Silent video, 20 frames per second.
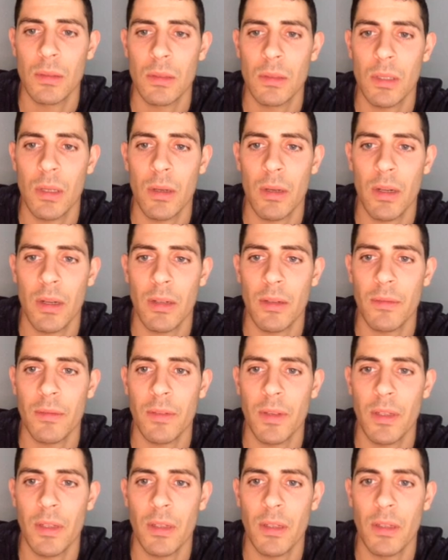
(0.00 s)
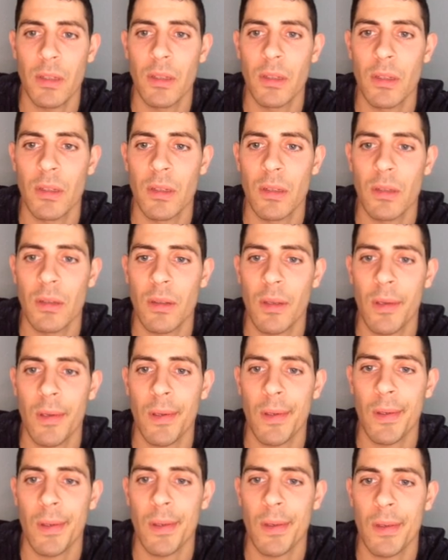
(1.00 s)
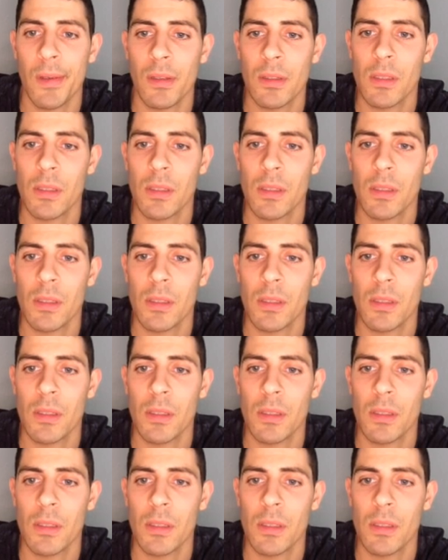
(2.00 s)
How can I defend it? I